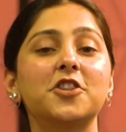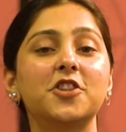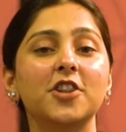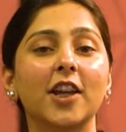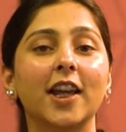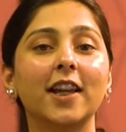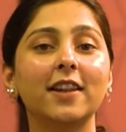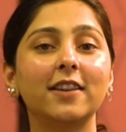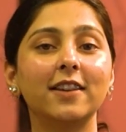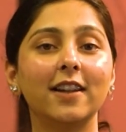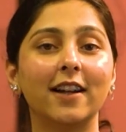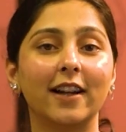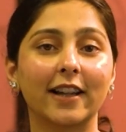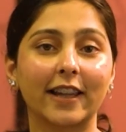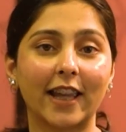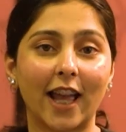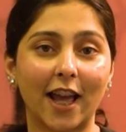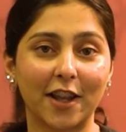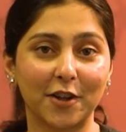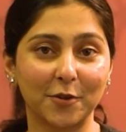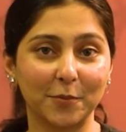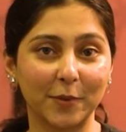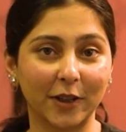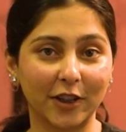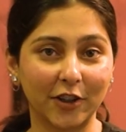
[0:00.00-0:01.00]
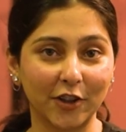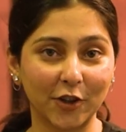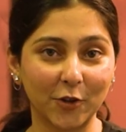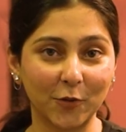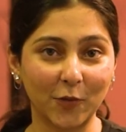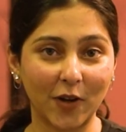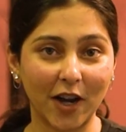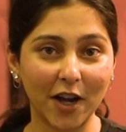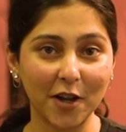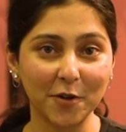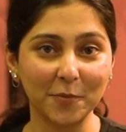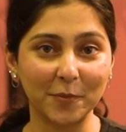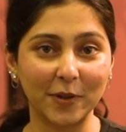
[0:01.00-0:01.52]
Check the academic
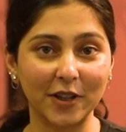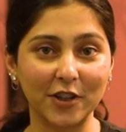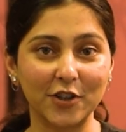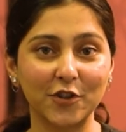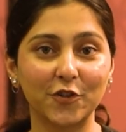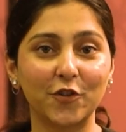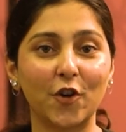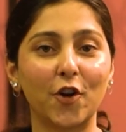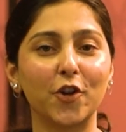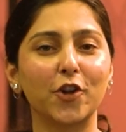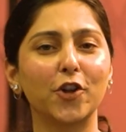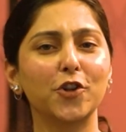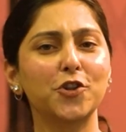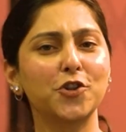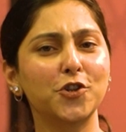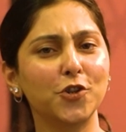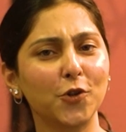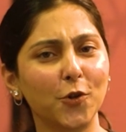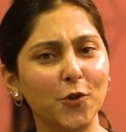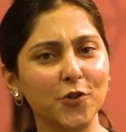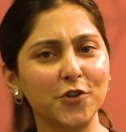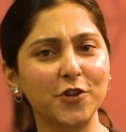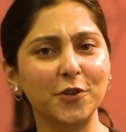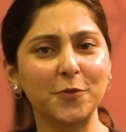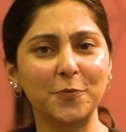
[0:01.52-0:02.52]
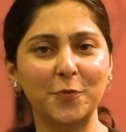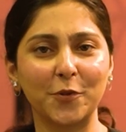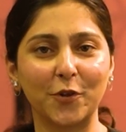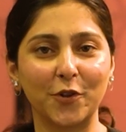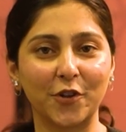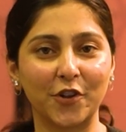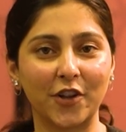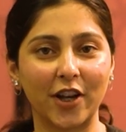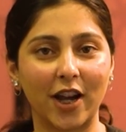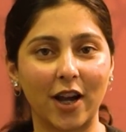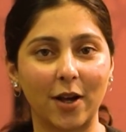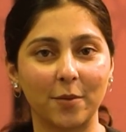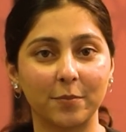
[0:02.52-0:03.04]
requirements for your chosen
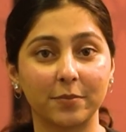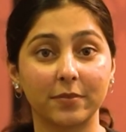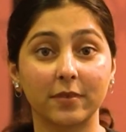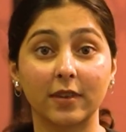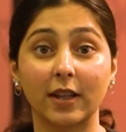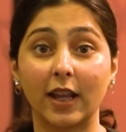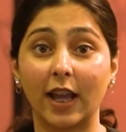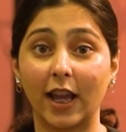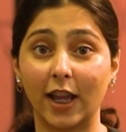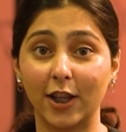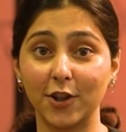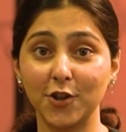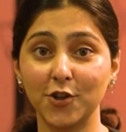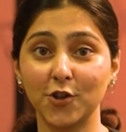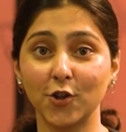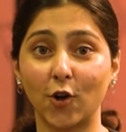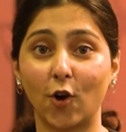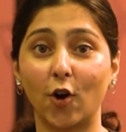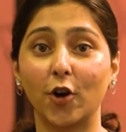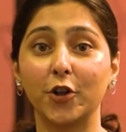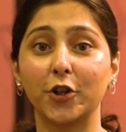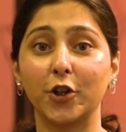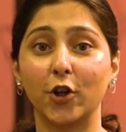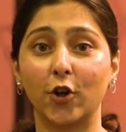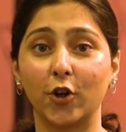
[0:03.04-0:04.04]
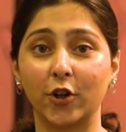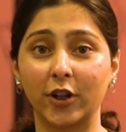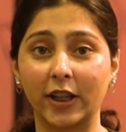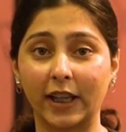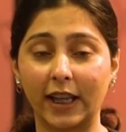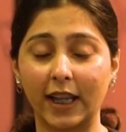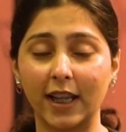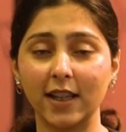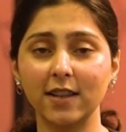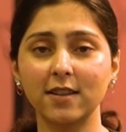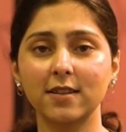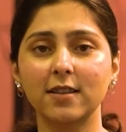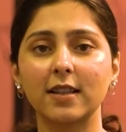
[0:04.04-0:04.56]
program. Ensure your
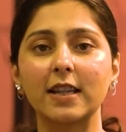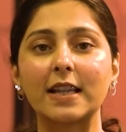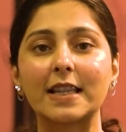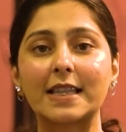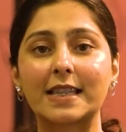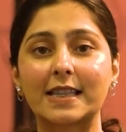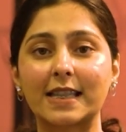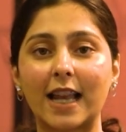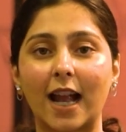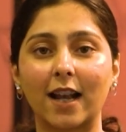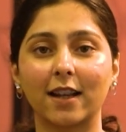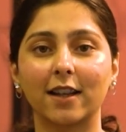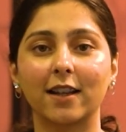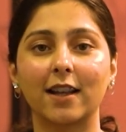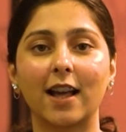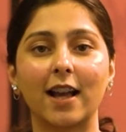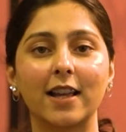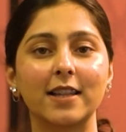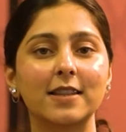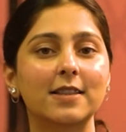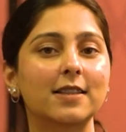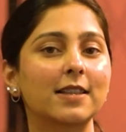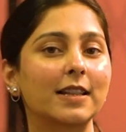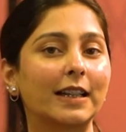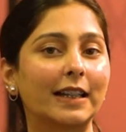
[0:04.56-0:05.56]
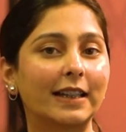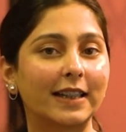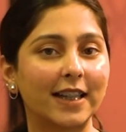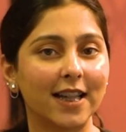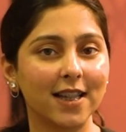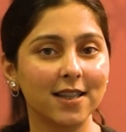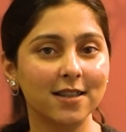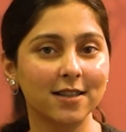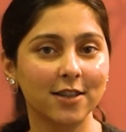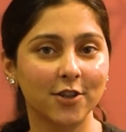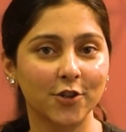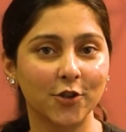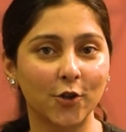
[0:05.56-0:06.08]
grades, standardized
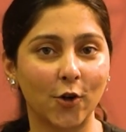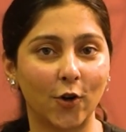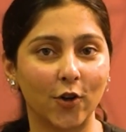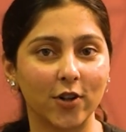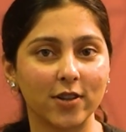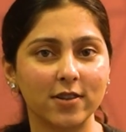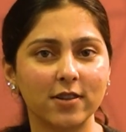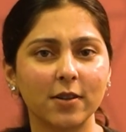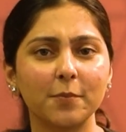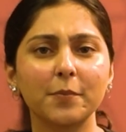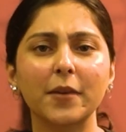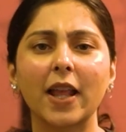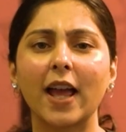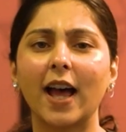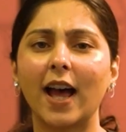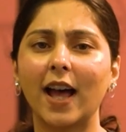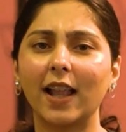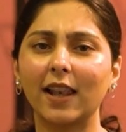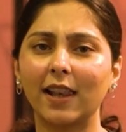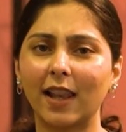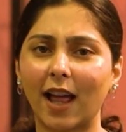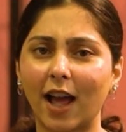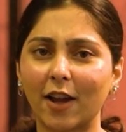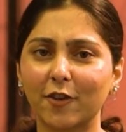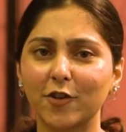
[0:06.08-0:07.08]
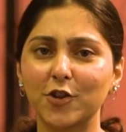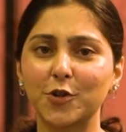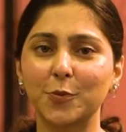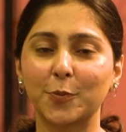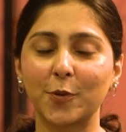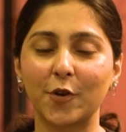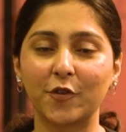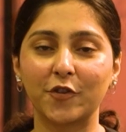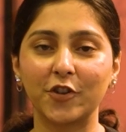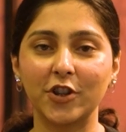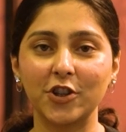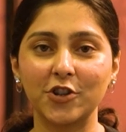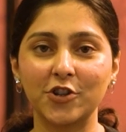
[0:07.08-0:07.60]
test scores, and language
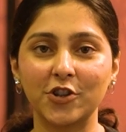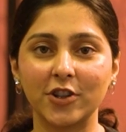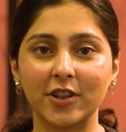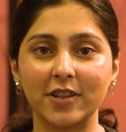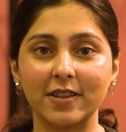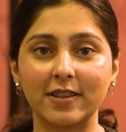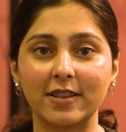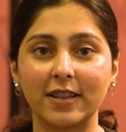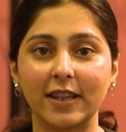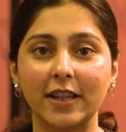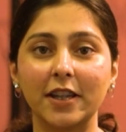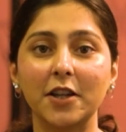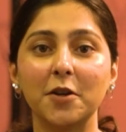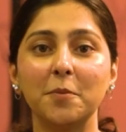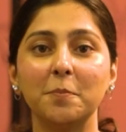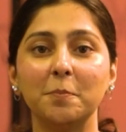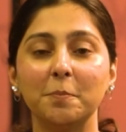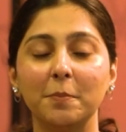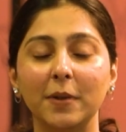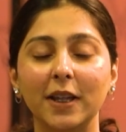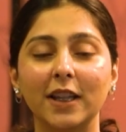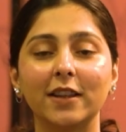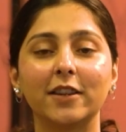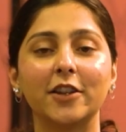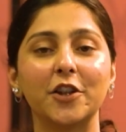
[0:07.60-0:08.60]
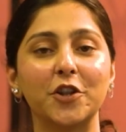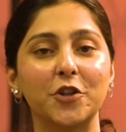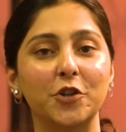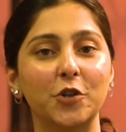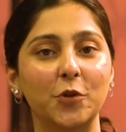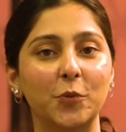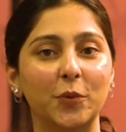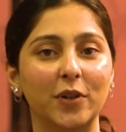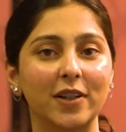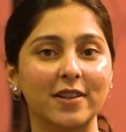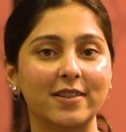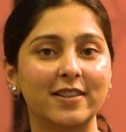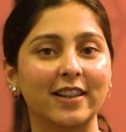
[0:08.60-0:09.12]
proficiency meet the
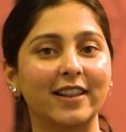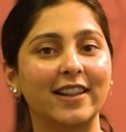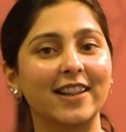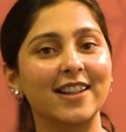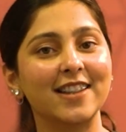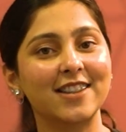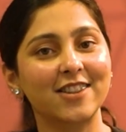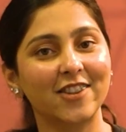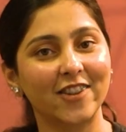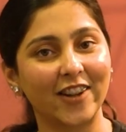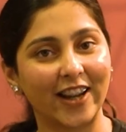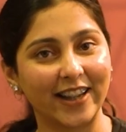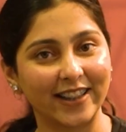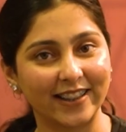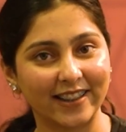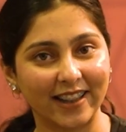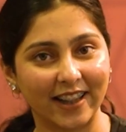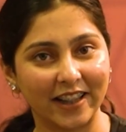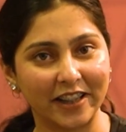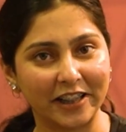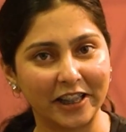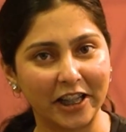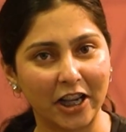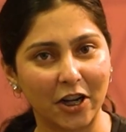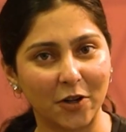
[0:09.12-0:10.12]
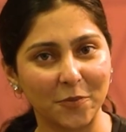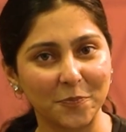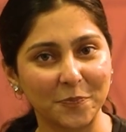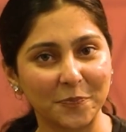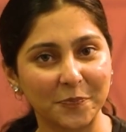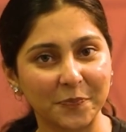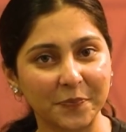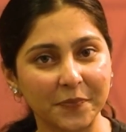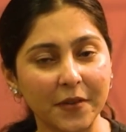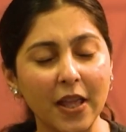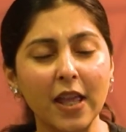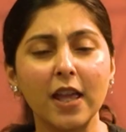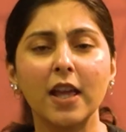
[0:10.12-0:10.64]
university's criteria.
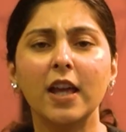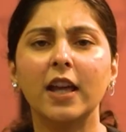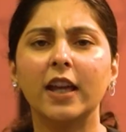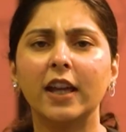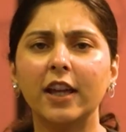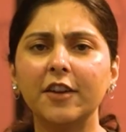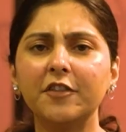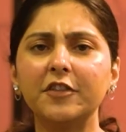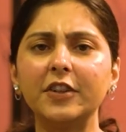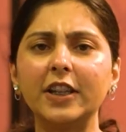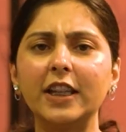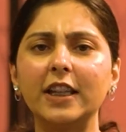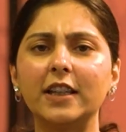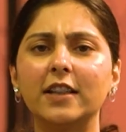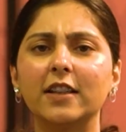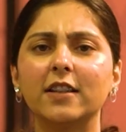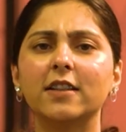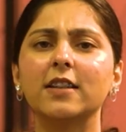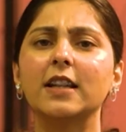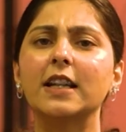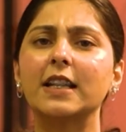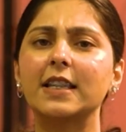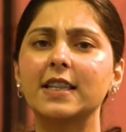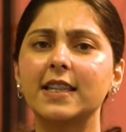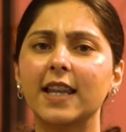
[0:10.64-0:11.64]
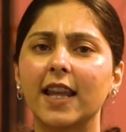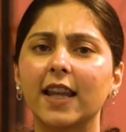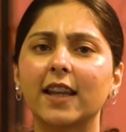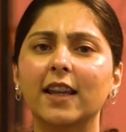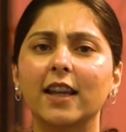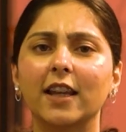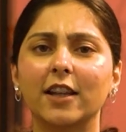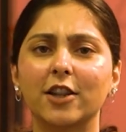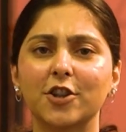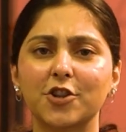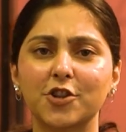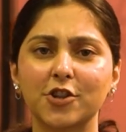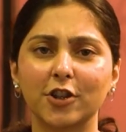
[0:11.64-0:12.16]
If needed, take
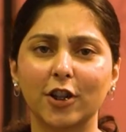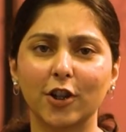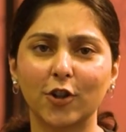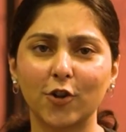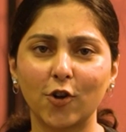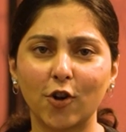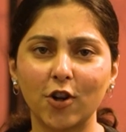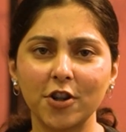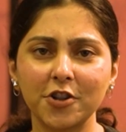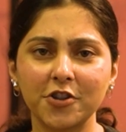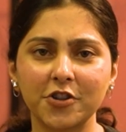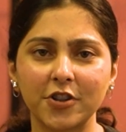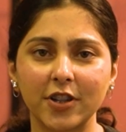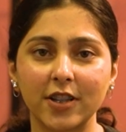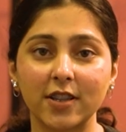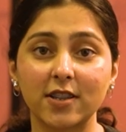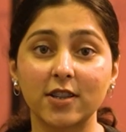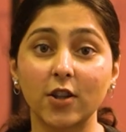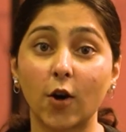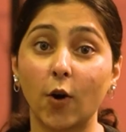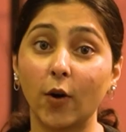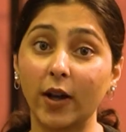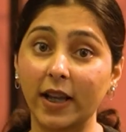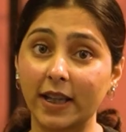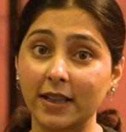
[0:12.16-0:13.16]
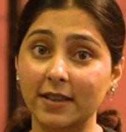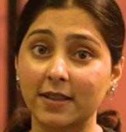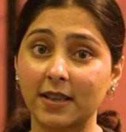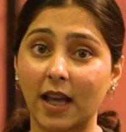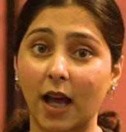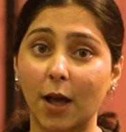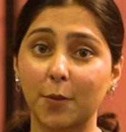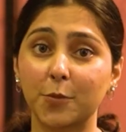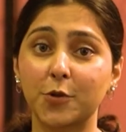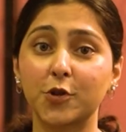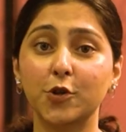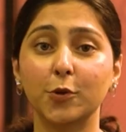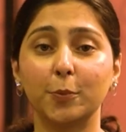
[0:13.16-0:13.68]
additional courses or
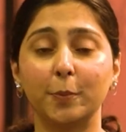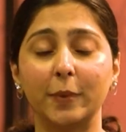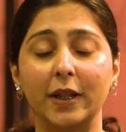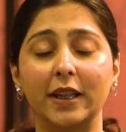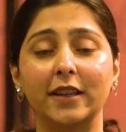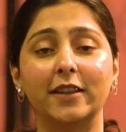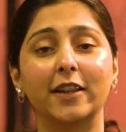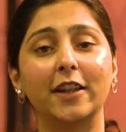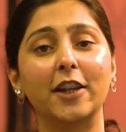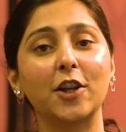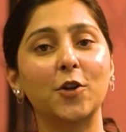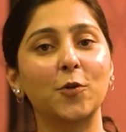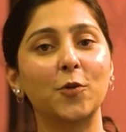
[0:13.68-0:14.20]
exams to meet the